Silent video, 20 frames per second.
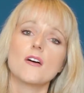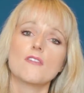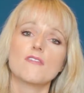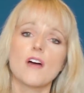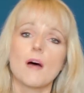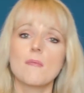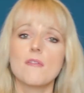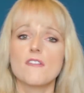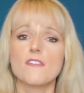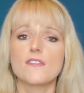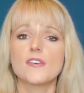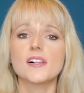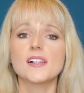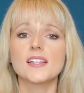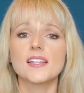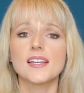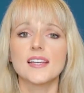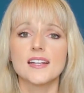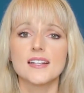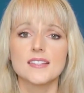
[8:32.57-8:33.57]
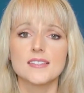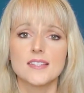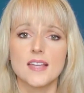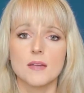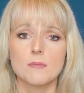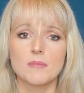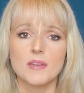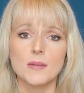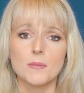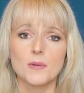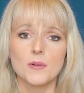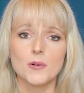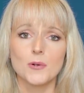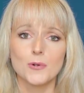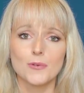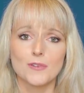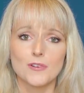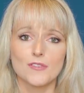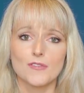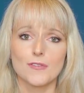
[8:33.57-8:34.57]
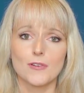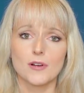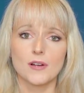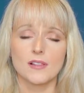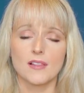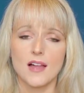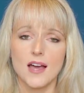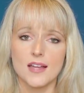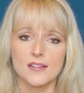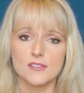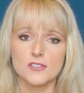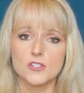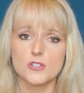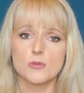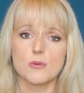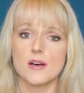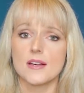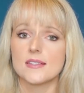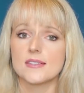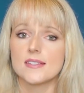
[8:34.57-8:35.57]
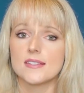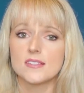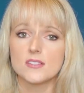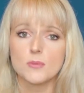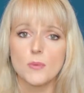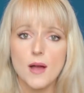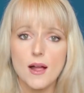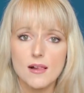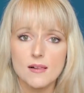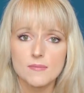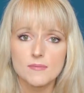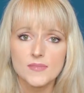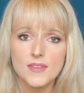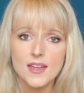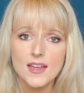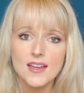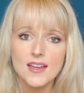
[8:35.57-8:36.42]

from affiliates, and people who refer clients to us as well.